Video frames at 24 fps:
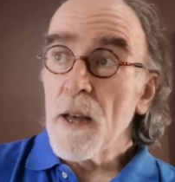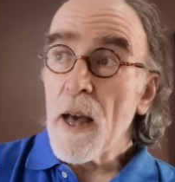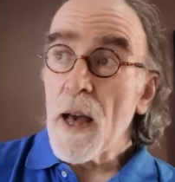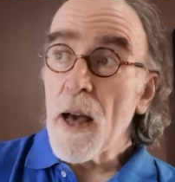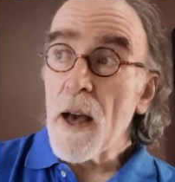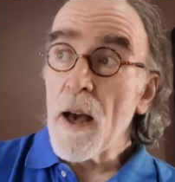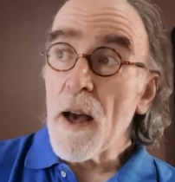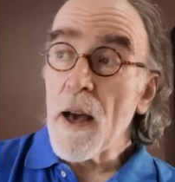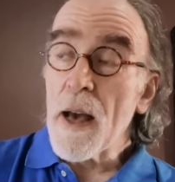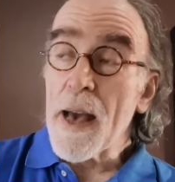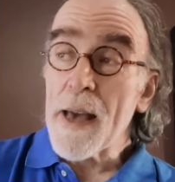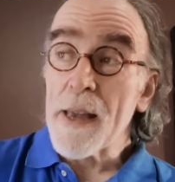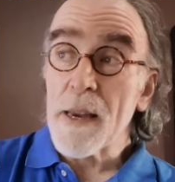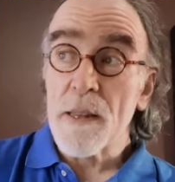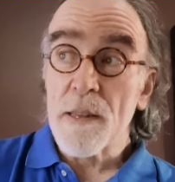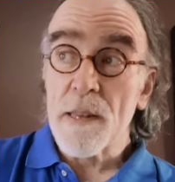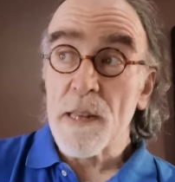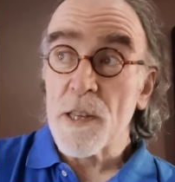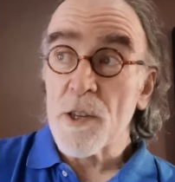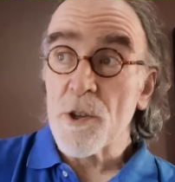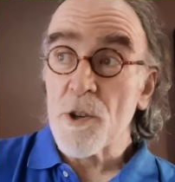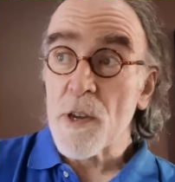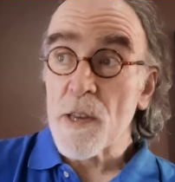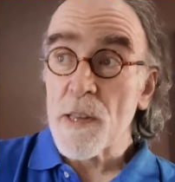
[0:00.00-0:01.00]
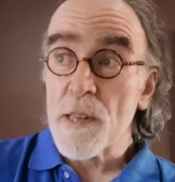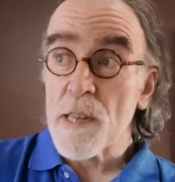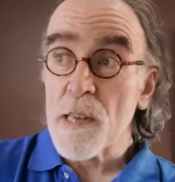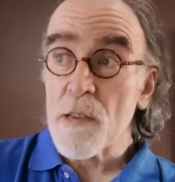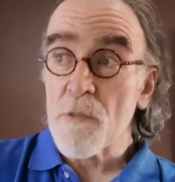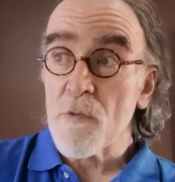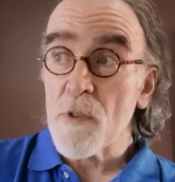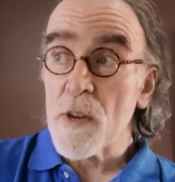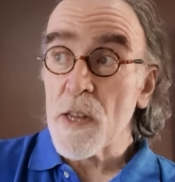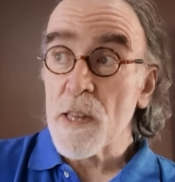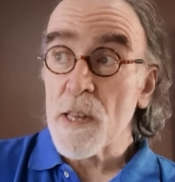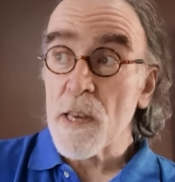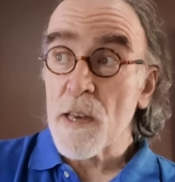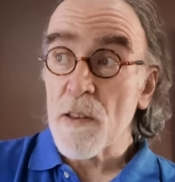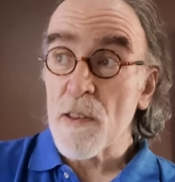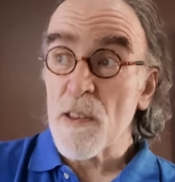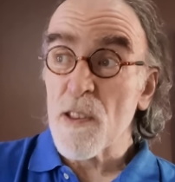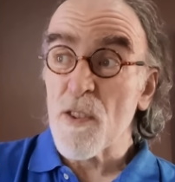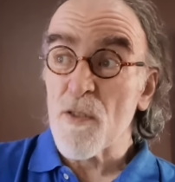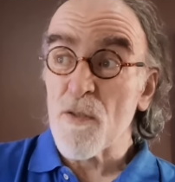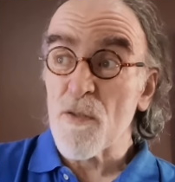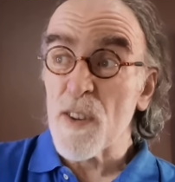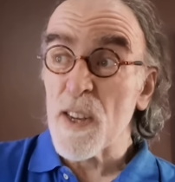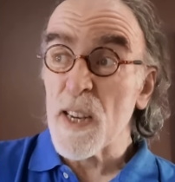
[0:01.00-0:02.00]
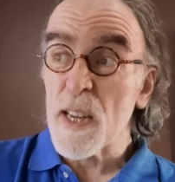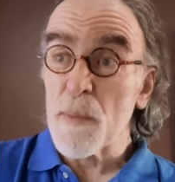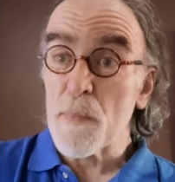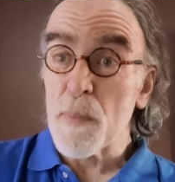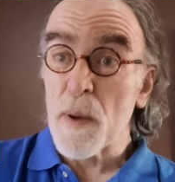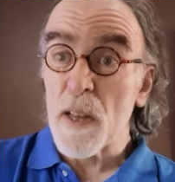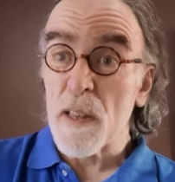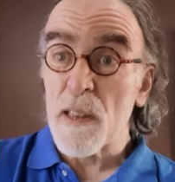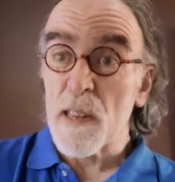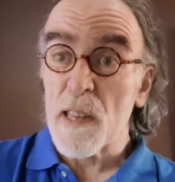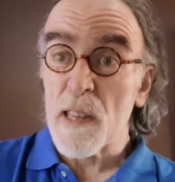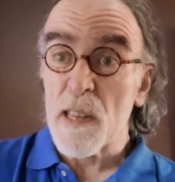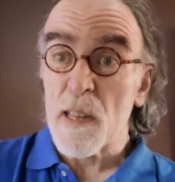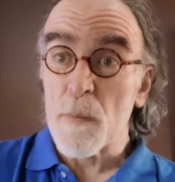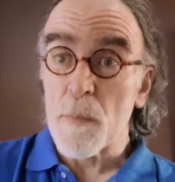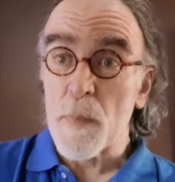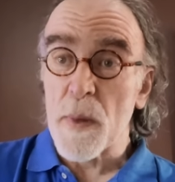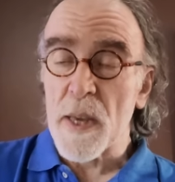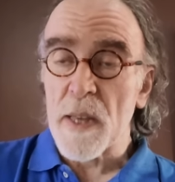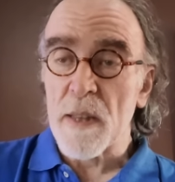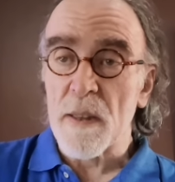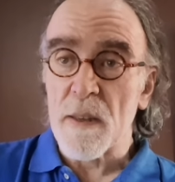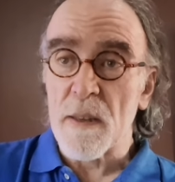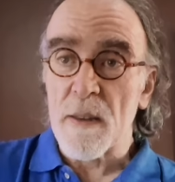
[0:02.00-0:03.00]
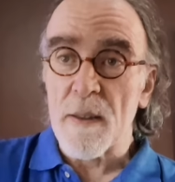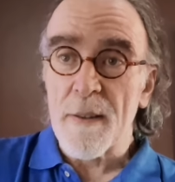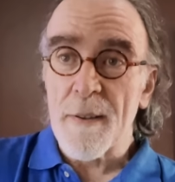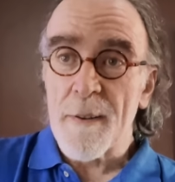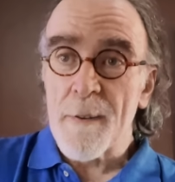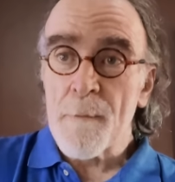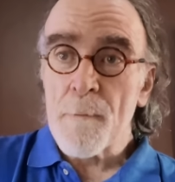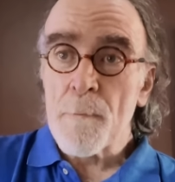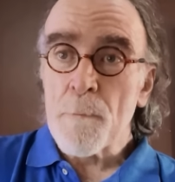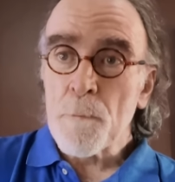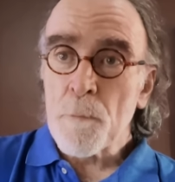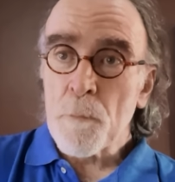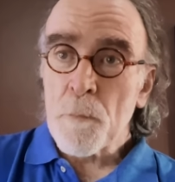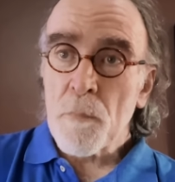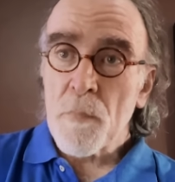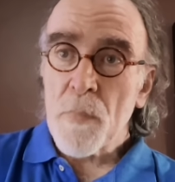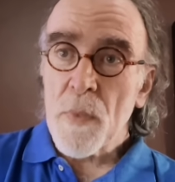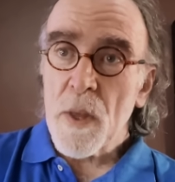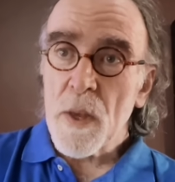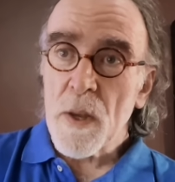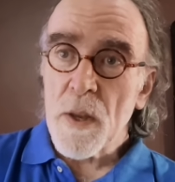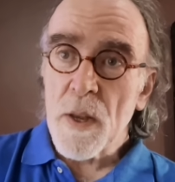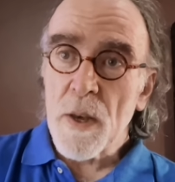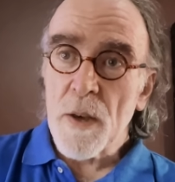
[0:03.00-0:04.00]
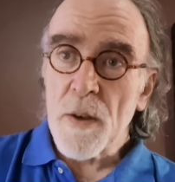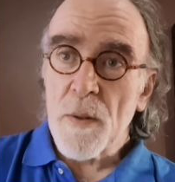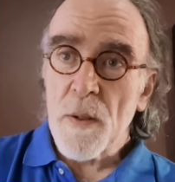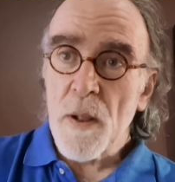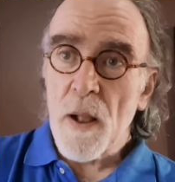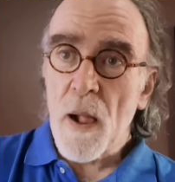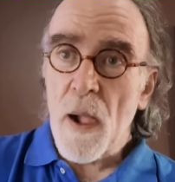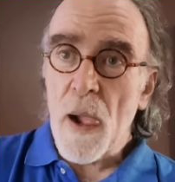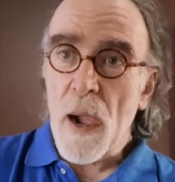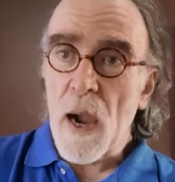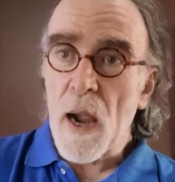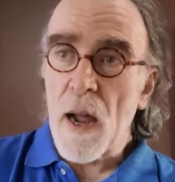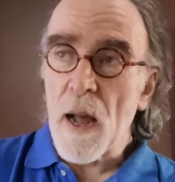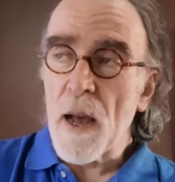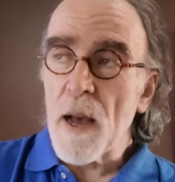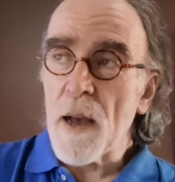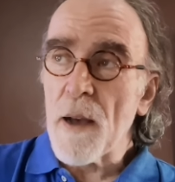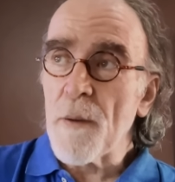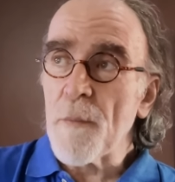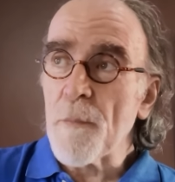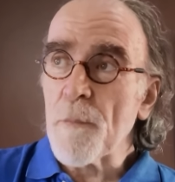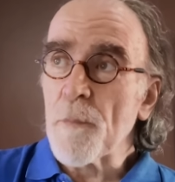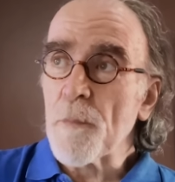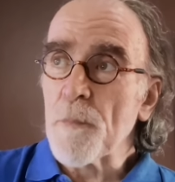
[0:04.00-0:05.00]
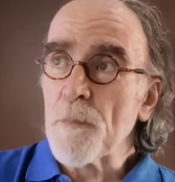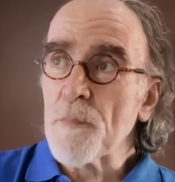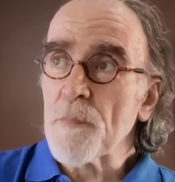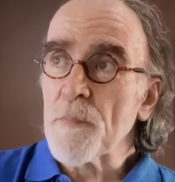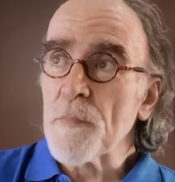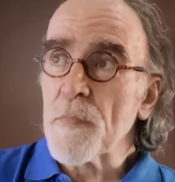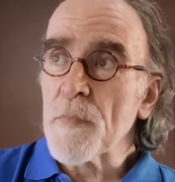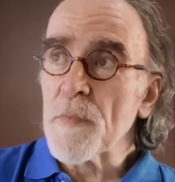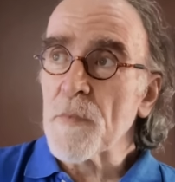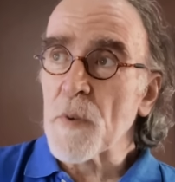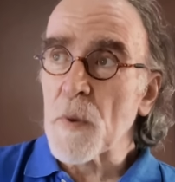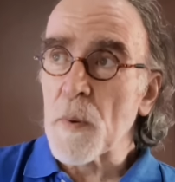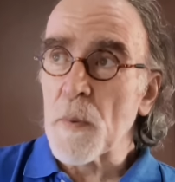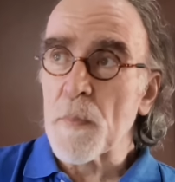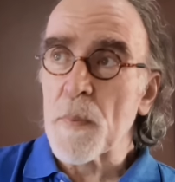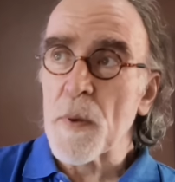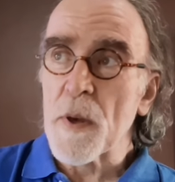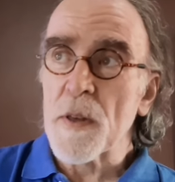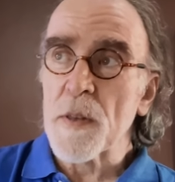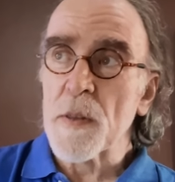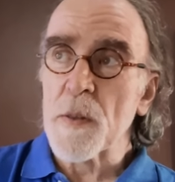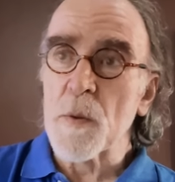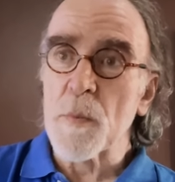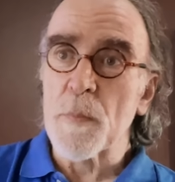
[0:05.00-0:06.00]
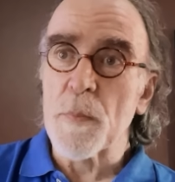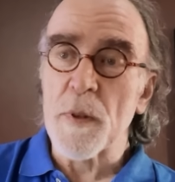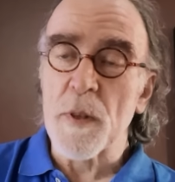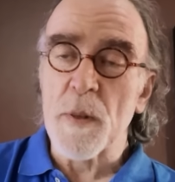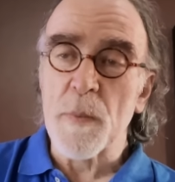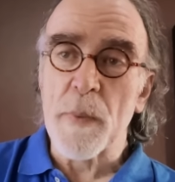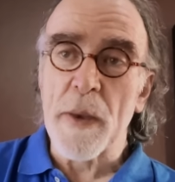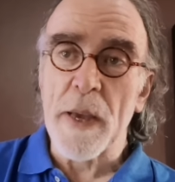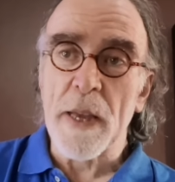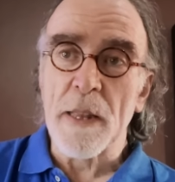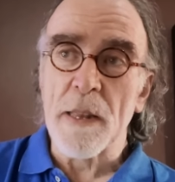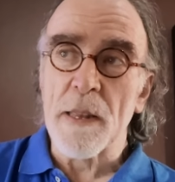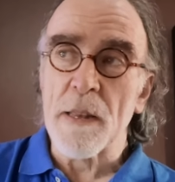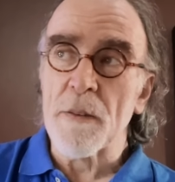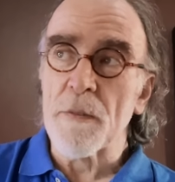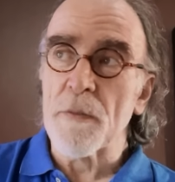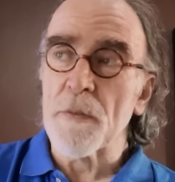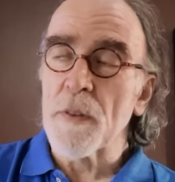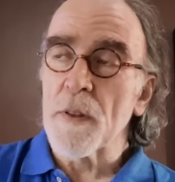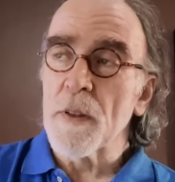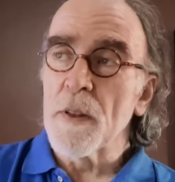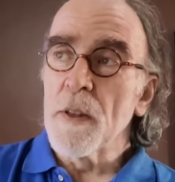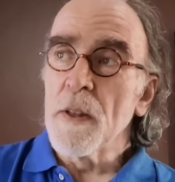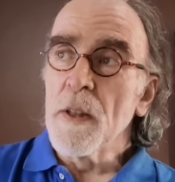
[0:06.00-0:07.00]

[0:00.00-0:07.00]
Uh, and it's interesting, retail's not really participated. You know, um, from a personal perspective,